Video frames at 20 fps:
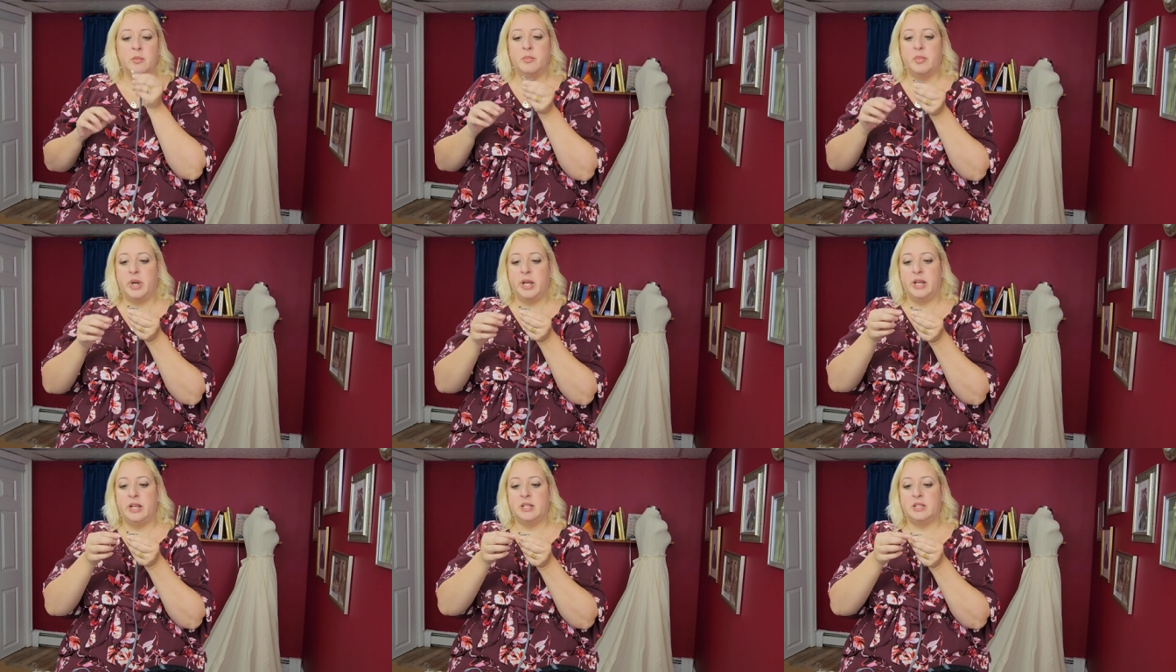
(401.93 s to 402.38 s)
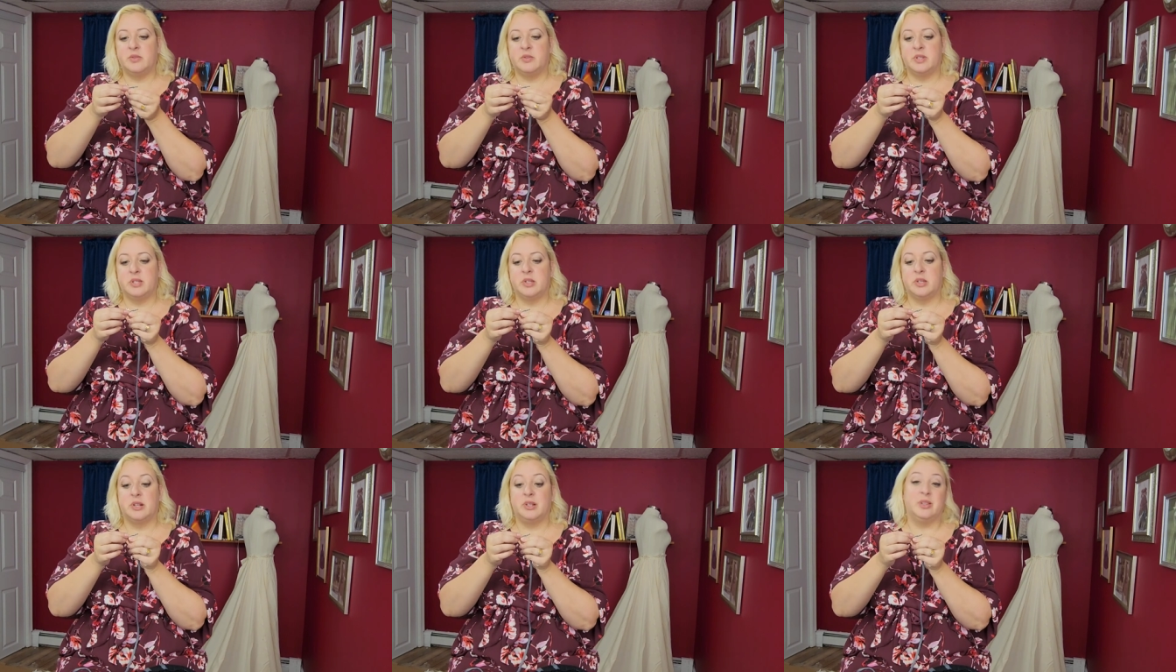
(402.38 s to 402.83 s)
Bite it so
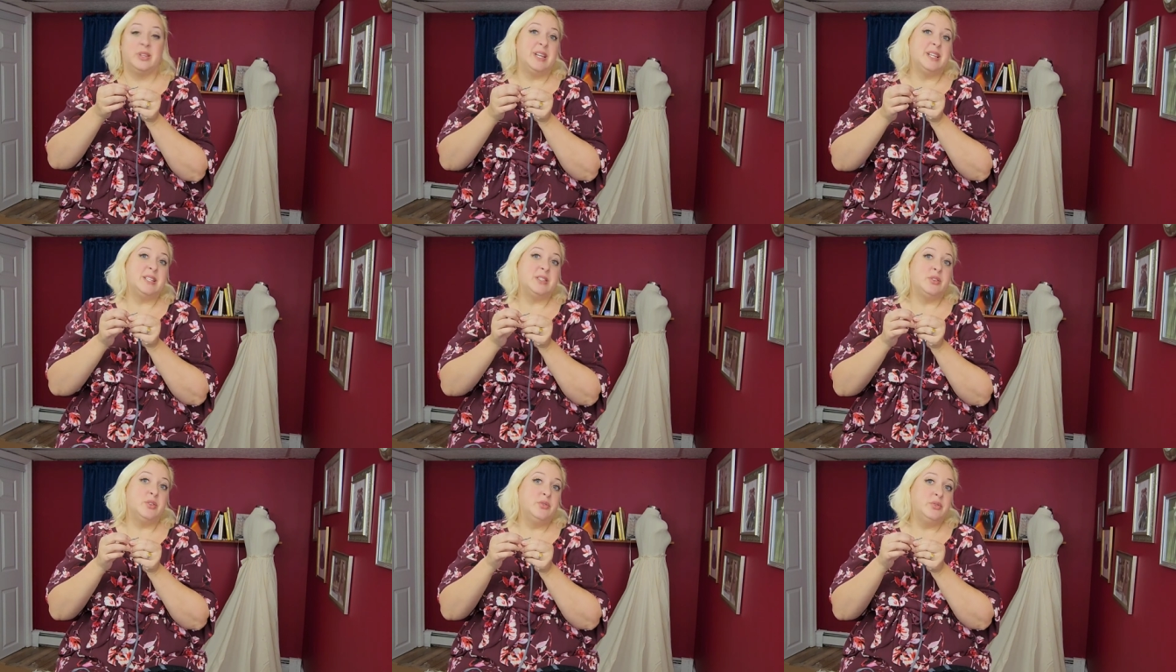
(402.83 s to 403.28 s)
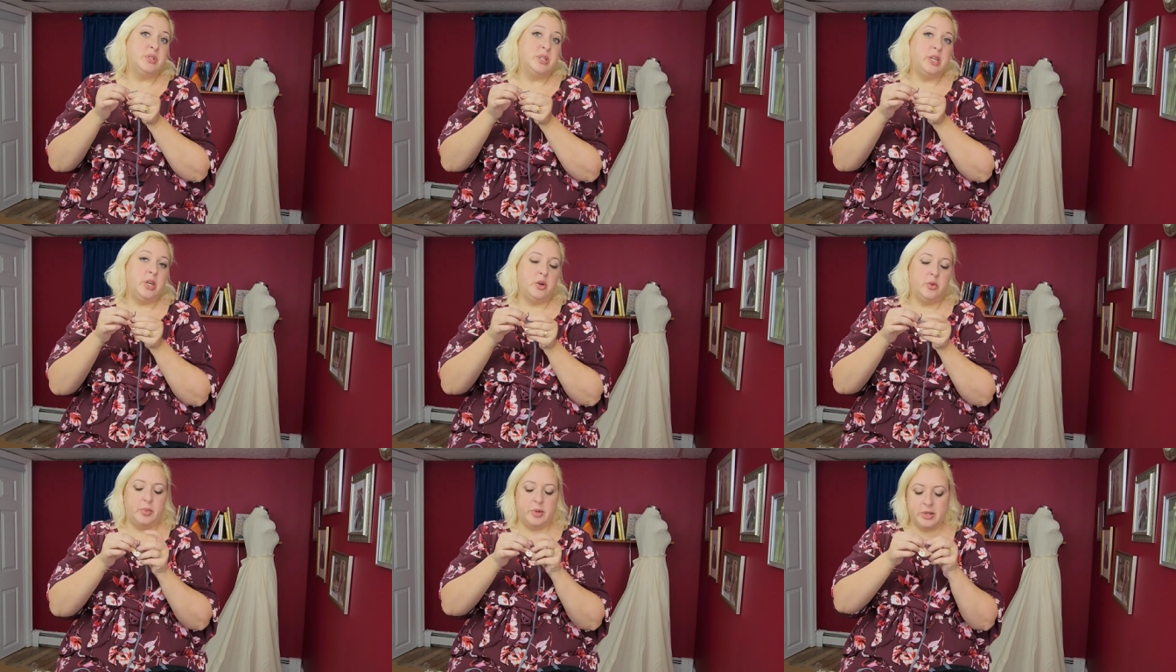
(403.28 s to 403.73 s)
it's a little less
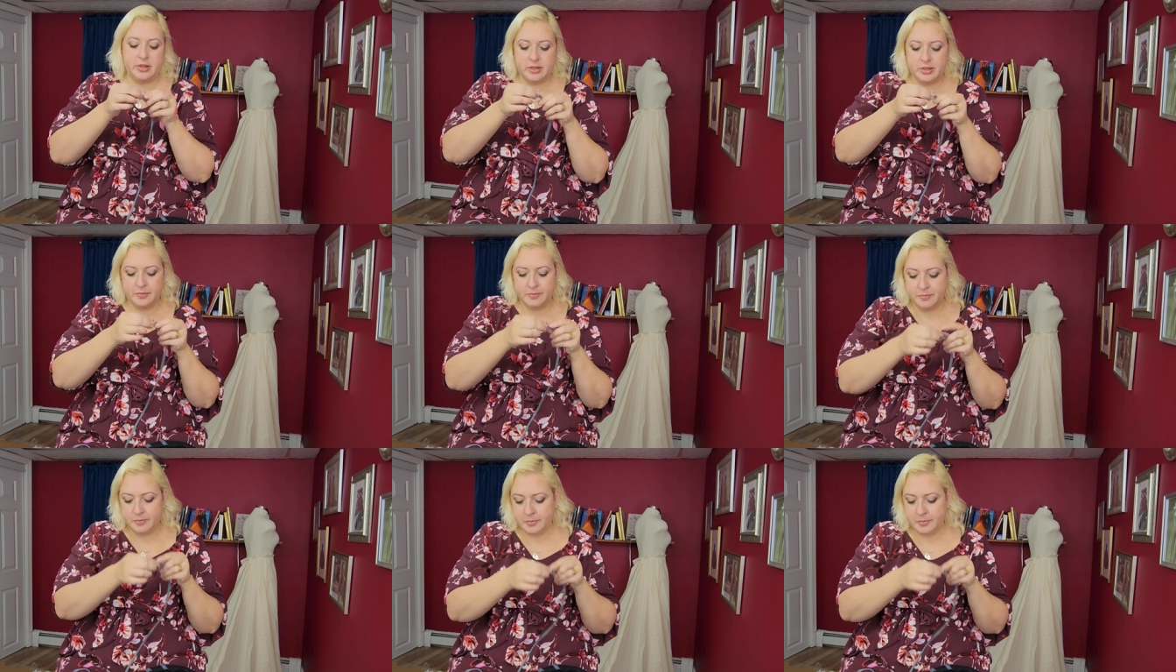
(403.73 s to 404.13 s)
loosely opened.